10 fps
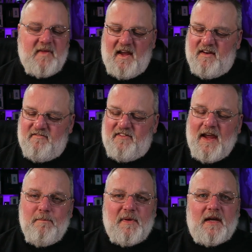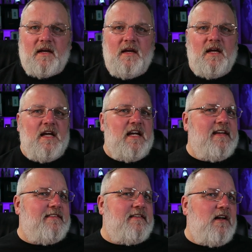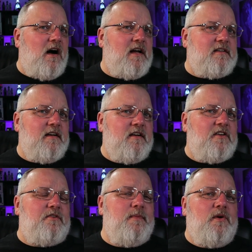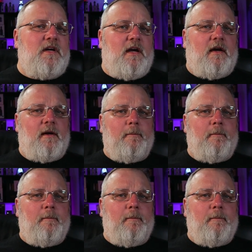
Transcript: And vaping is not smoking.